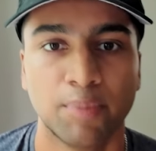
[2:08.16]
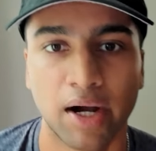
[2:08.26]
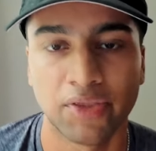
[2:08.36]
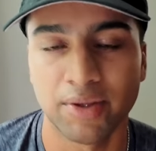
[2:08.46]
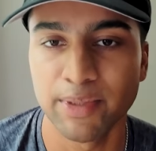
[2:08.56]

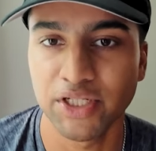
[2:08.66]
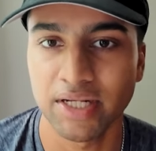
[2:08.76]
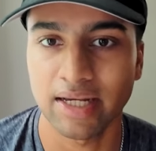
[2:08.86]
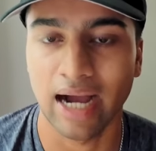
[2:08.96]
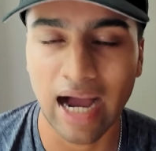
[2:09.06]
But the
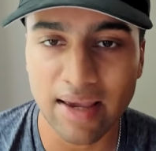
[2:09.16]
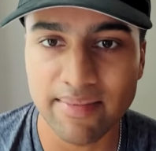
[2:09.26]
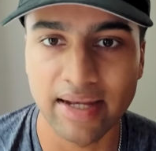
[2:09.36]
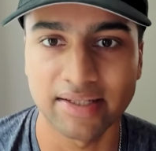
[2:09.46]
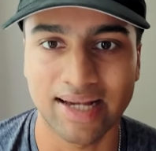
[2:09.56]
mistake I
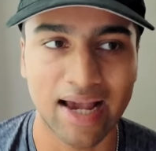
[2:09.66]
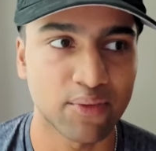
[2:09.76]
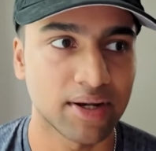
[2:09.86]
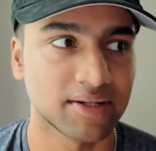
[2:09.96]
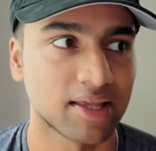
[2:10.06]
made is I
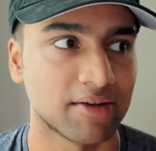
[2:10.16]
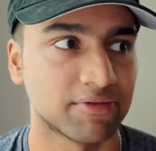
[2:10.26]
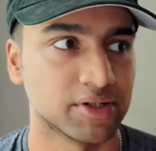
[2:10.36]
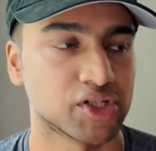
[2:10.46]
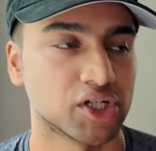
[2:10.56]
went into that
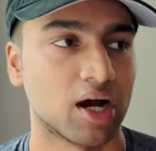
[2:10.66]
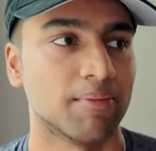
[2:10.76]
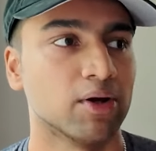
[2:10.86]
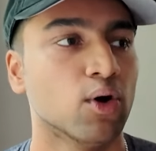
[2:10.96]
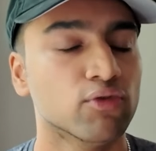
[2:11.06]
first
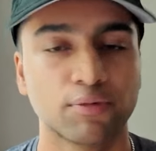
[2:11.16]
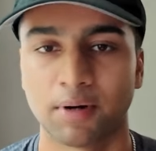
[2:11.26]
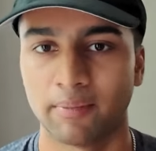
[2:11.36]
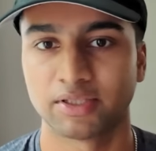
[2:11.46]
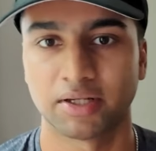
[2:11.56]
job, I
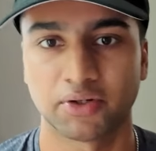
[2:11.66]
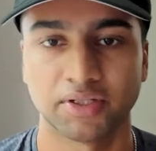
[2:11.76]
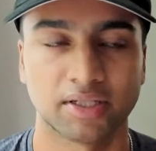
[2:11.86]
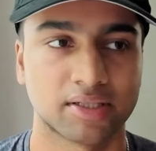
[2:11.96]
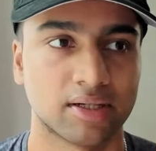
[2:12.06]
overpromised like
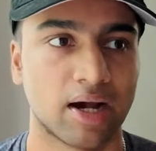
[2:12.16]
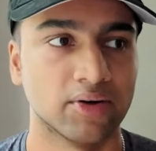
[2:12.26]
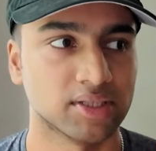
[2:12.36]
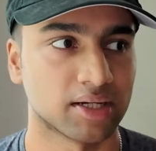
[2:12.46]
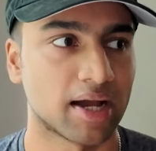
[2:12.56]
crazy. I
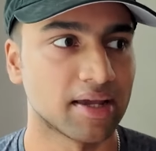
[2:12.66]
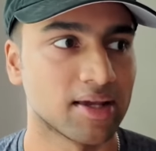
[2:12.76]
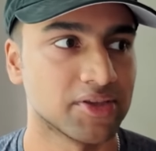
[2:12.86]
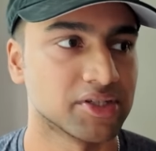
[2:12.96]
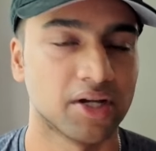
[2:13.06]
was like, I can
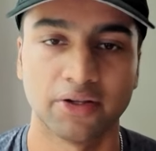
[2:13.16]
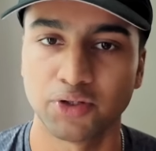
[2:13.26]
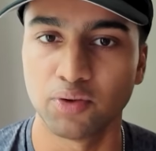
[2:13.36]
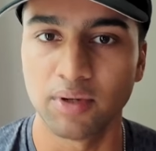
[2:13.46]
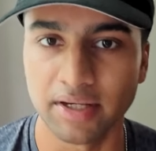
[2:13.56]
get this done in
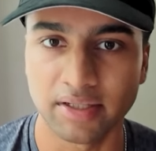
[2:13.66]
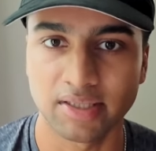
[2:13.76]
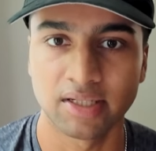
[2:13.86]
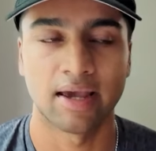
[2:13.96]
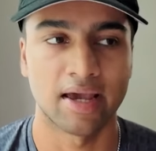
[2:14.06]
two
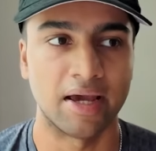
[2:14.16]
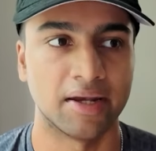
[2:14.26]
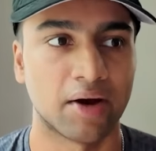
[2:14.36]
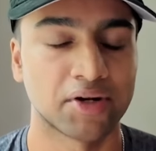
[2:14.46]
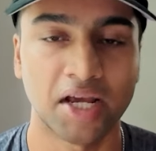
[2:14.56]
weeks.
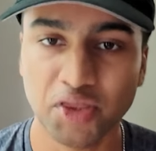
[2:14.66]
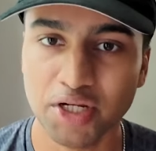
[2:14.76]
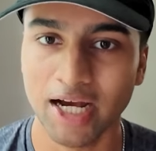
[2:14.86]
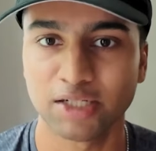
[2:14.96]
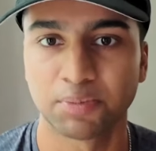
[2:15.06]
And I would get the
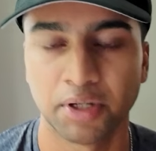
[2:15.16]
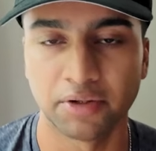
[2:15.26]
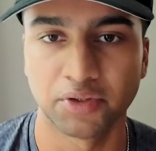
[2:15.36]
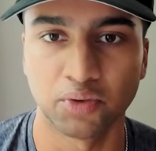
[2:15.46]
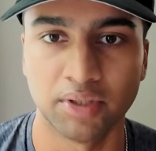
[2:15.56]
dashboard
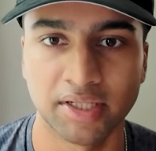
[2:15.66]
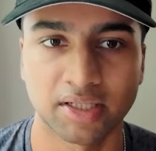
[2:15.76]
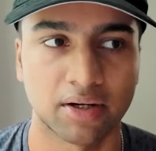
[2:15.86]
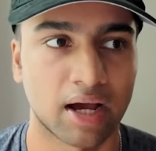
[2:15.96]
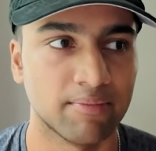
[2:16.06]
done in two weeks.
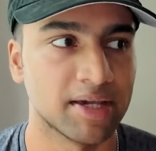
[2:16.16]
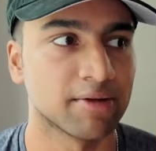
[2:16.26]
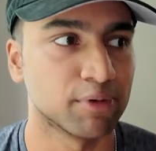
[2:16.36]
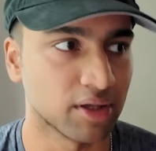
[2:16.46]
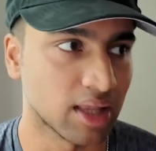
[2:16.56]
I'd make
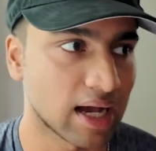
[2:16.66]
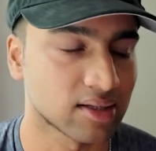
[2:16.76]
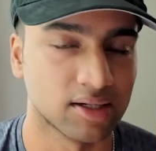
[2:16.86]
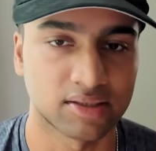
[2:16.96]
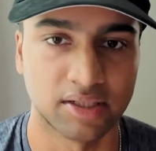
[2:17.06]
it pretty
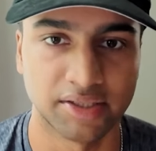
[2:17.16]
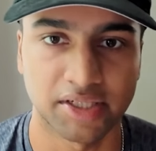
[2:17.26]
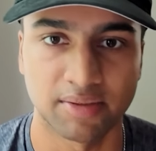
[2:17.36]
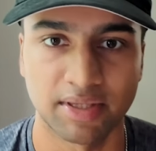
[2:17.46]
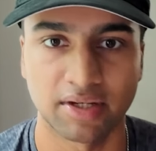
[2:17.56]
lackluster
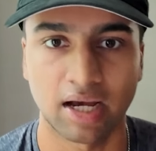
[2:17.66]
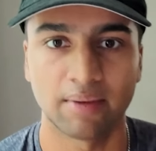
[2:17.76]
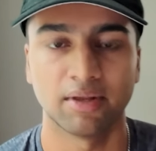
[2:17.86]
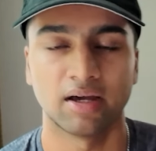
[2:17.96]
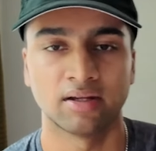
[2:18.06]
just to meet the
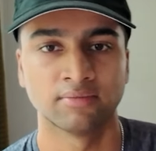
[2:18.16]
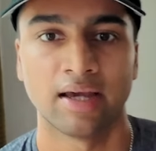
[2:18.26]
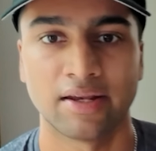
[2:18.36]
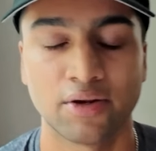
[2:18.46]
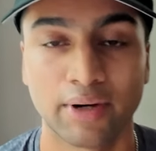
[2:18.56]
timeline.
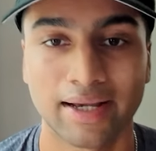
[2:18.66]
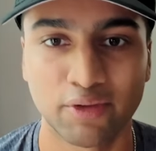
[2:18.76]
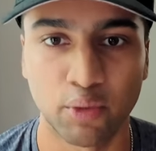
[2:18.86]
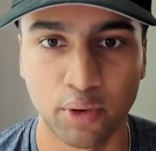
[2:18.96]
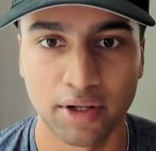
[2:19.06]
And you know what I
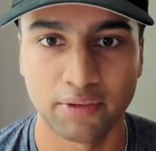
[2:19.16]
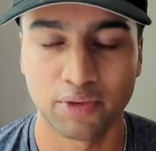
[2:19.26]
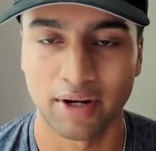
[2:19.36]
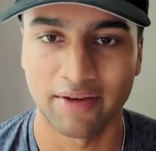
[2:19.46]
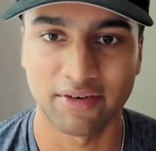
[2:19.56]
get rewarded
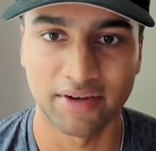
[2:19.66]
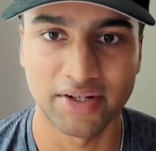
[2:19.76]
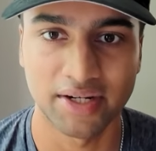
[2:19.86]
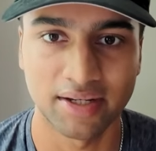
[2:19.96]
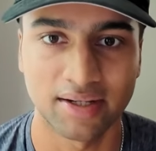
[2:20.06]
with right after
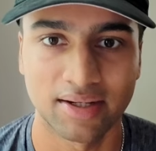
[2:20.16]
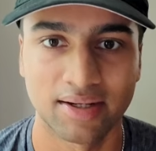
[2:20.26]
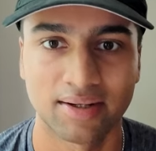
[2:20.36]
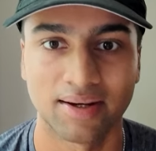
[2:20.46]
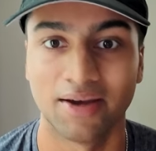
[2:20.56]
finishing it?
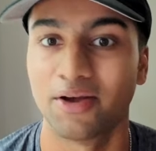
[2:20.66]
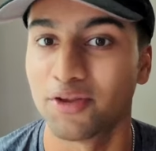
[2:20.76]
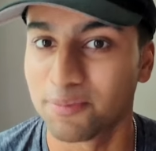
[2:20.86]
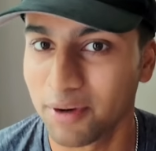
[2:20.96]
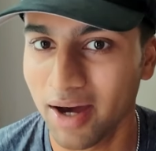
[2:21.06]

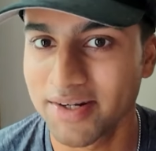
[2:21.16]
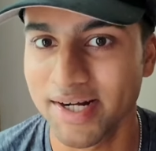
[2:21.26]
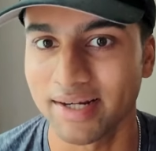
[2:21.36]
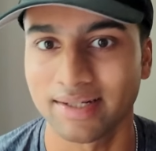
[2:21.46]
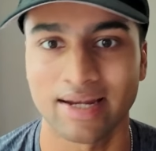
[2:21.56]
another
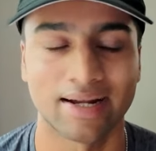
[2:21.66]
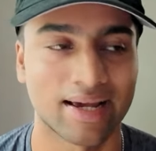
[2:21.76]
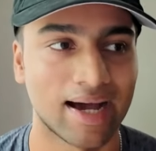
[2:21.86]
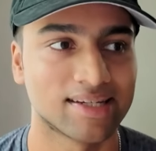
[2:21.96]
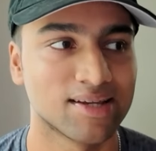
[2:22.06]
project and I
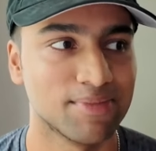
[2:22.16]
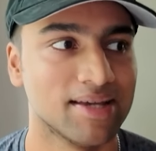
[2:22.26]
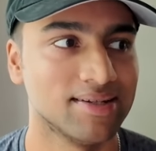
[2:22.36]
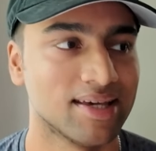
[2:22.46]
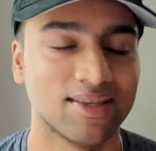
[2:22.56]
had to
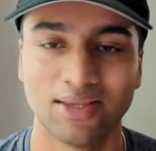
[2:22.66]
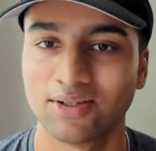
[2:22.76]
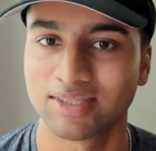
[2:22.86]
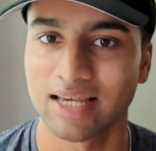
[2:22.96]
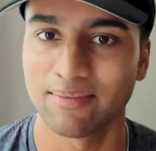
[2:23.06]
maintain
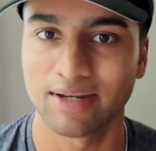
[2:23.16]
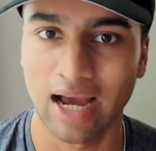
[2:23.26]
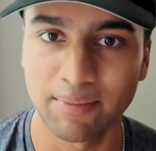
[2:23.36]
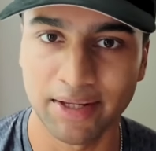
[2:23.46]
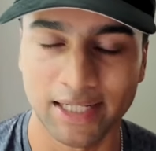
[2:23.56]
those same
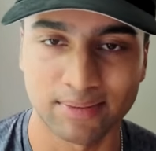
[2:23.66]
timeline